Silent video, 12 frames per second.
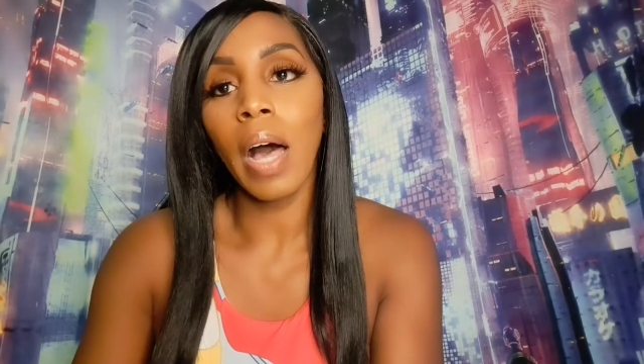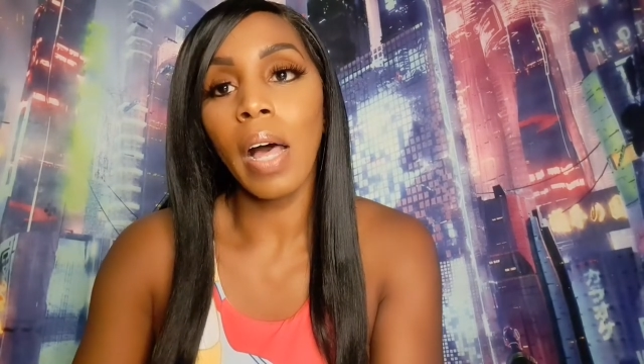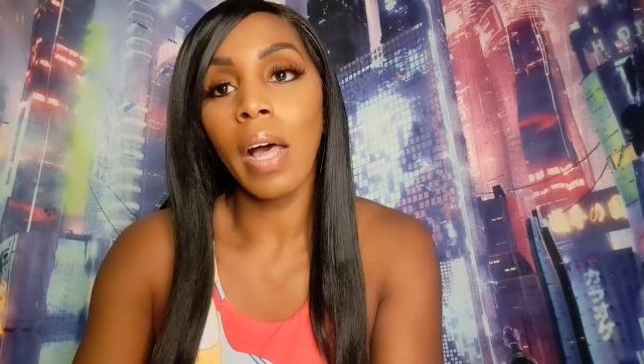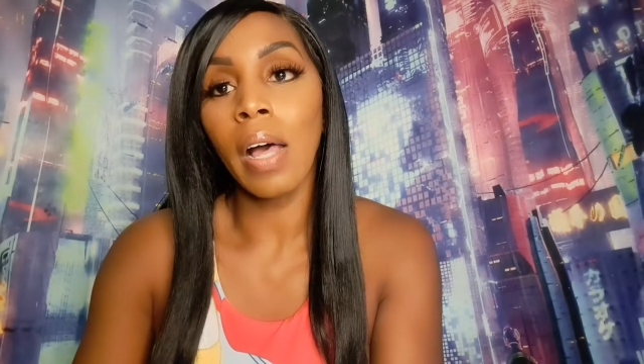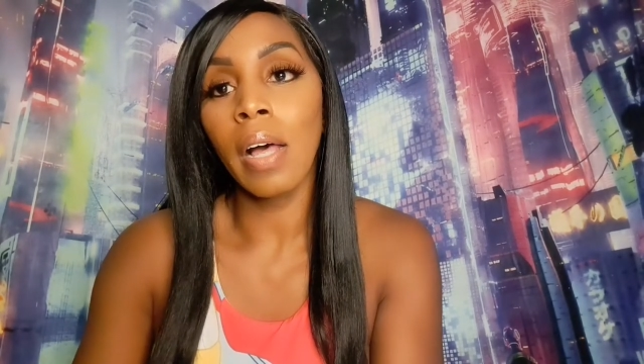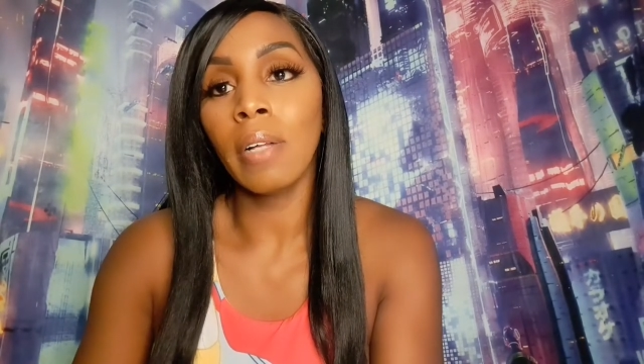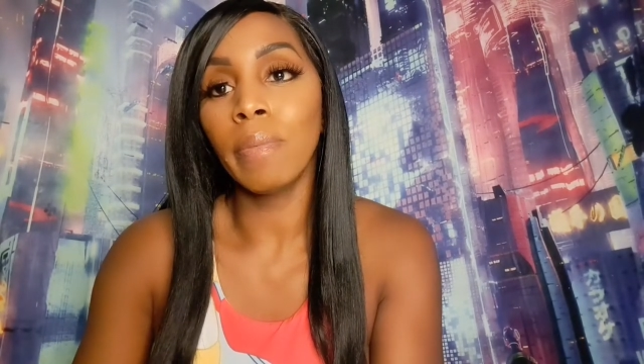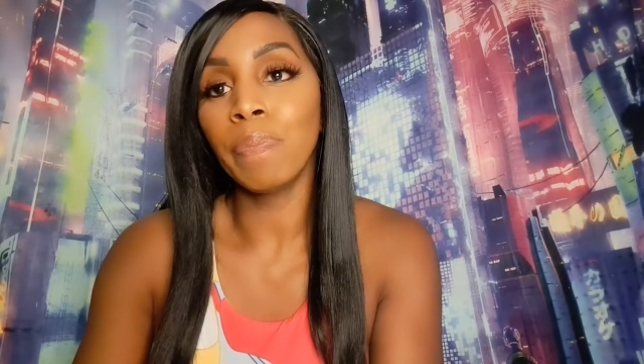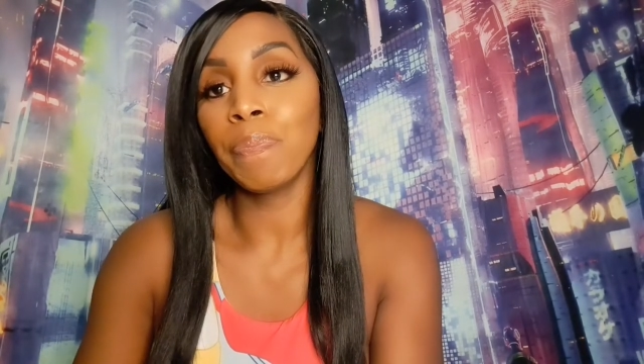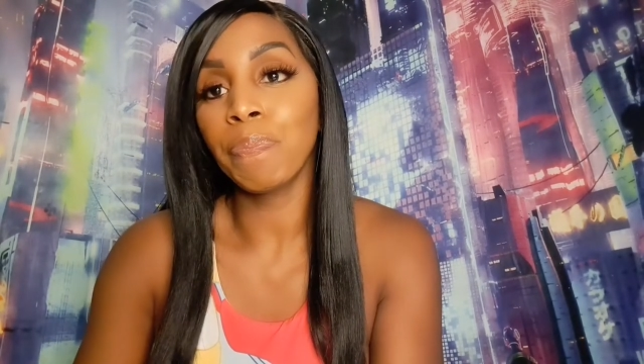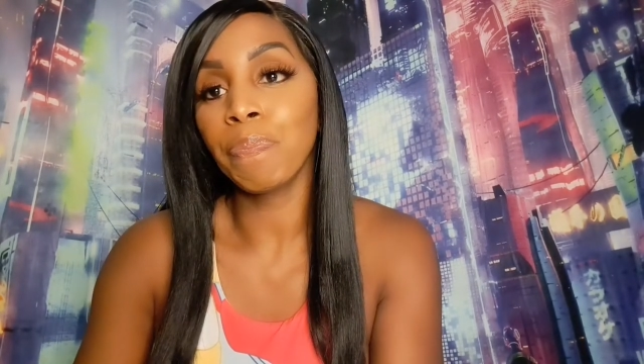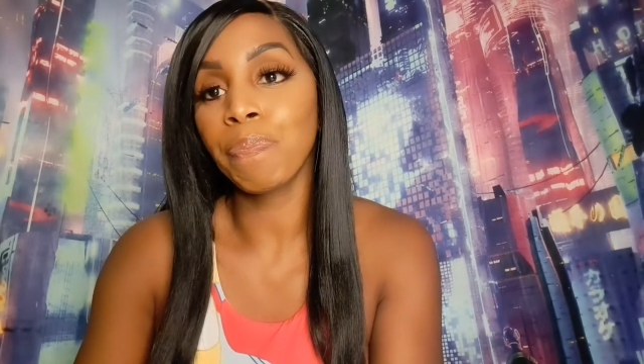
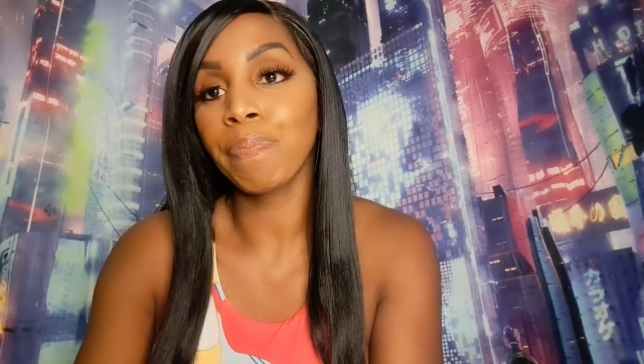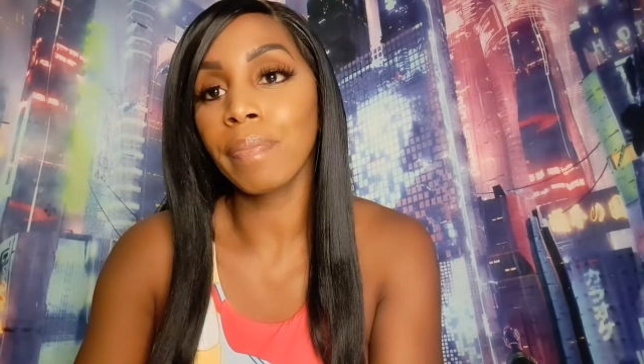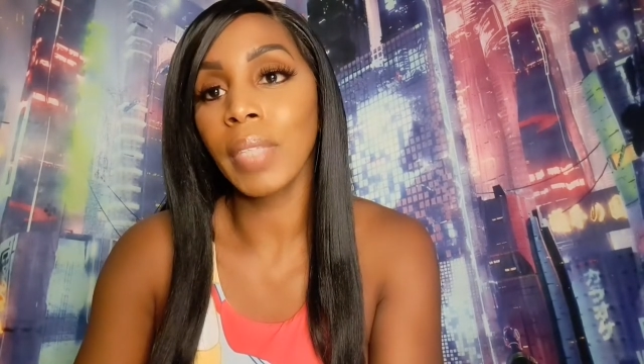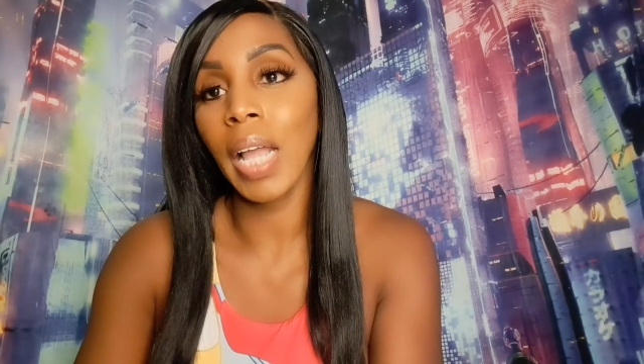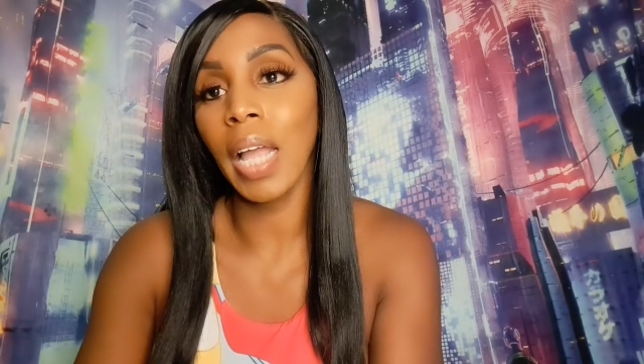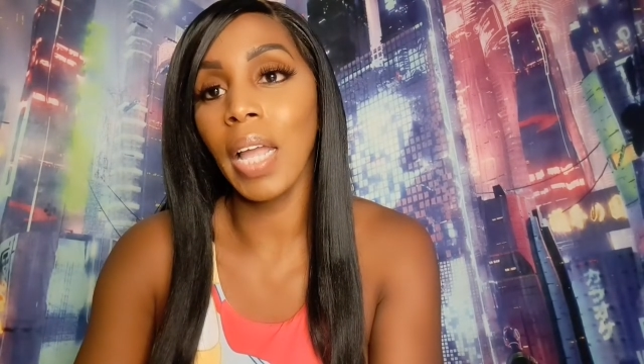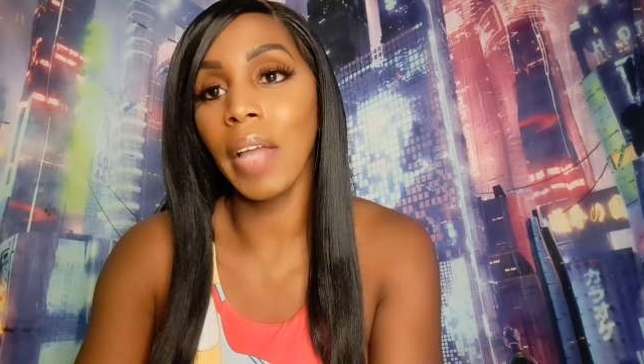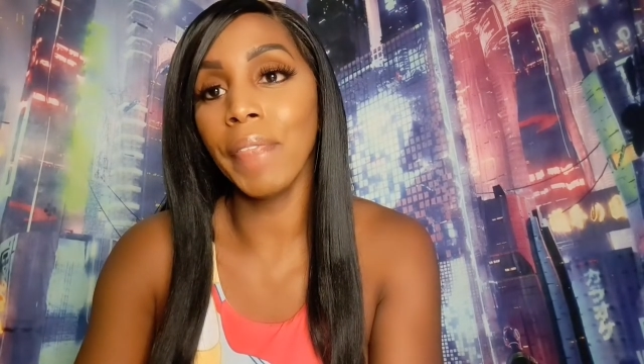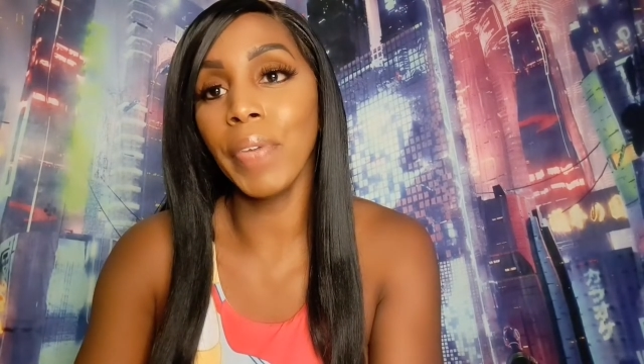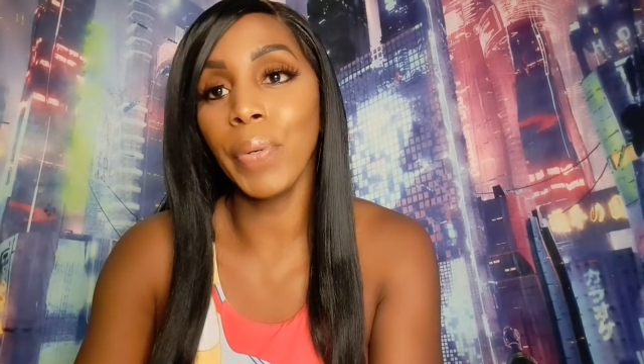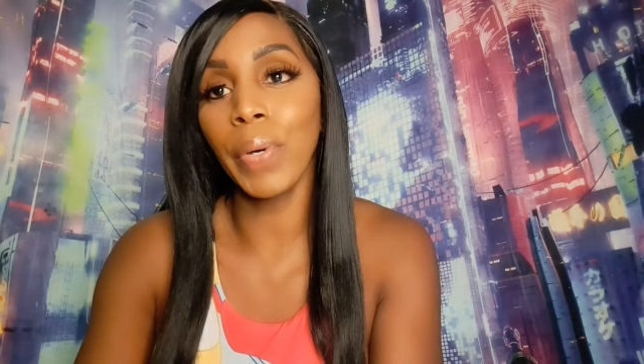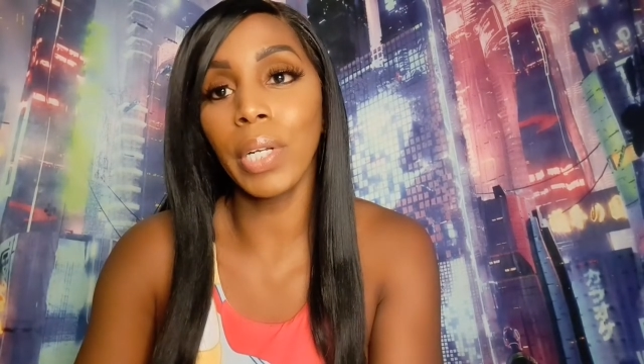
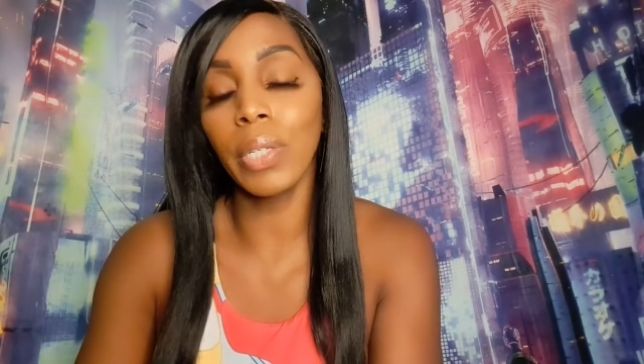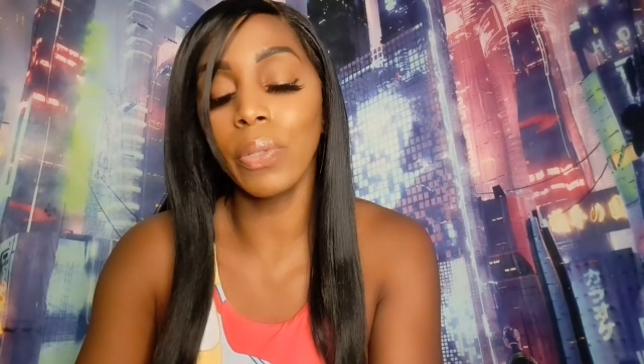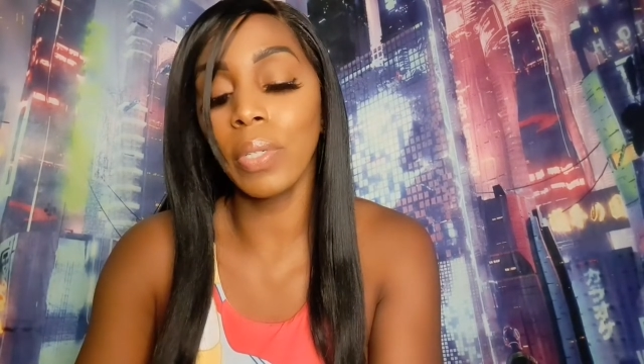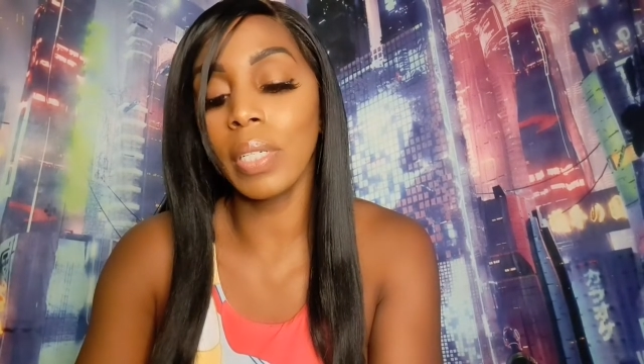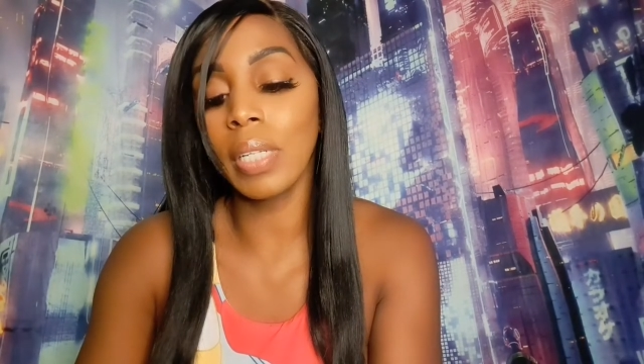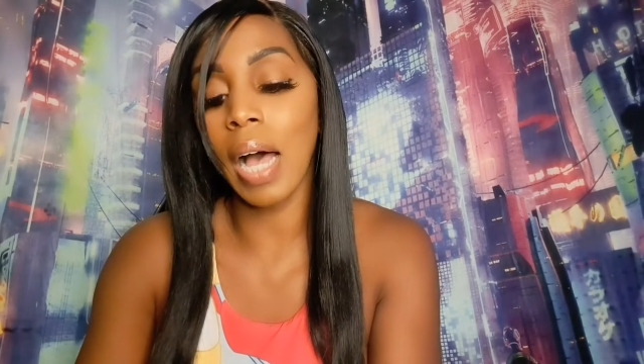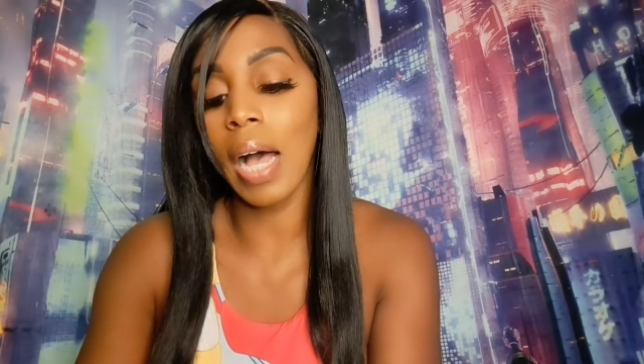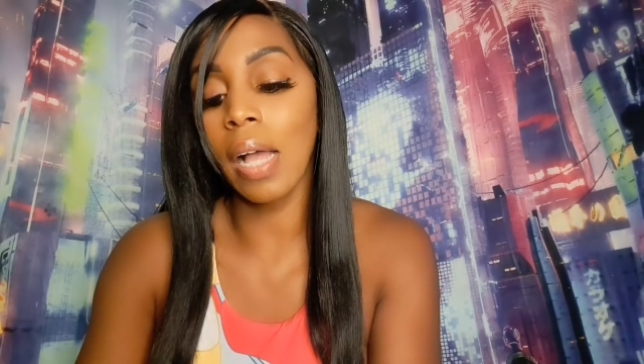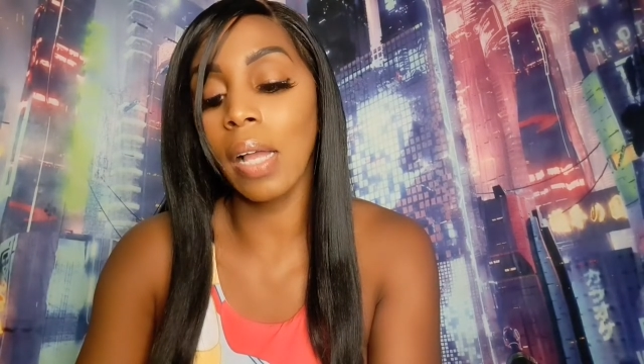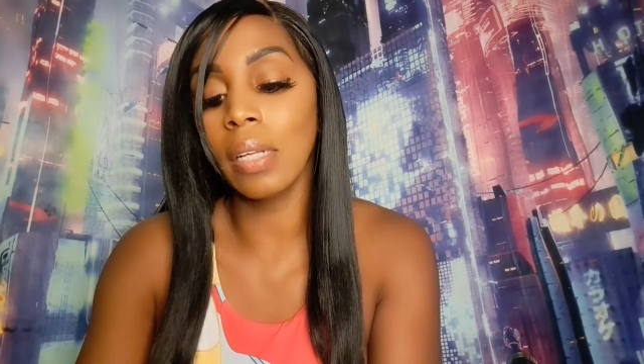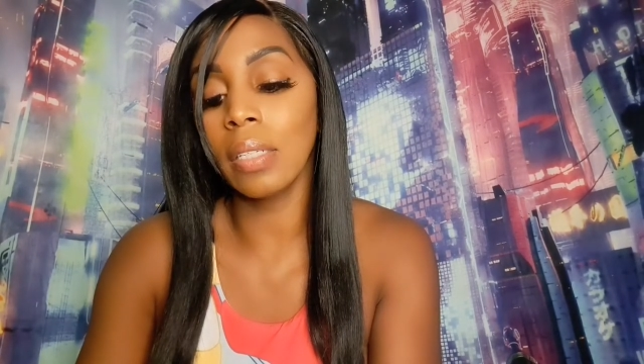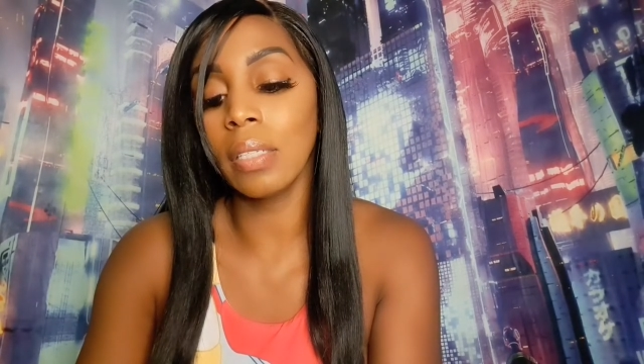If you're going to do this,
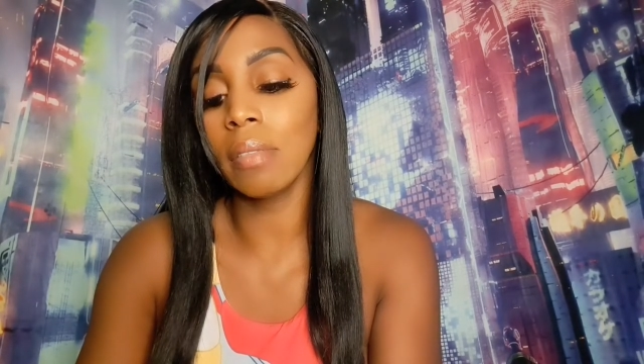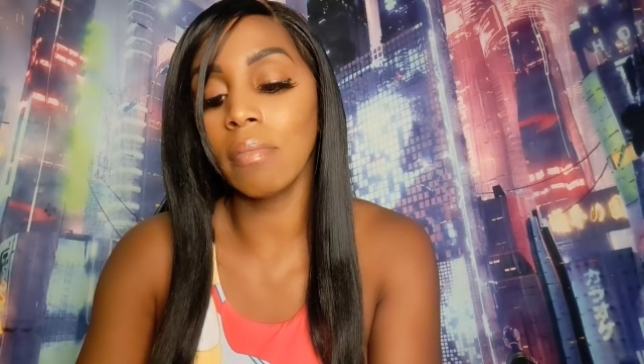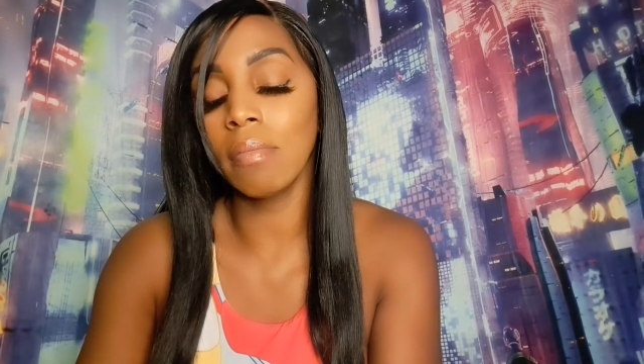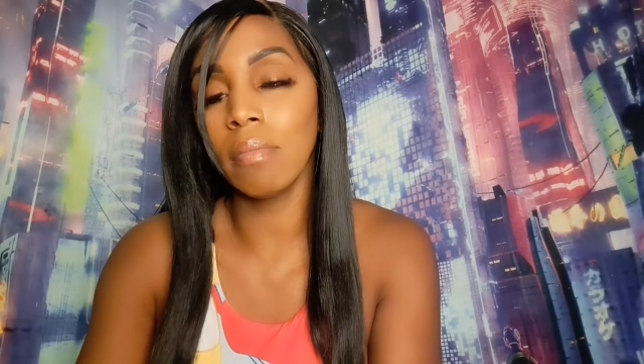I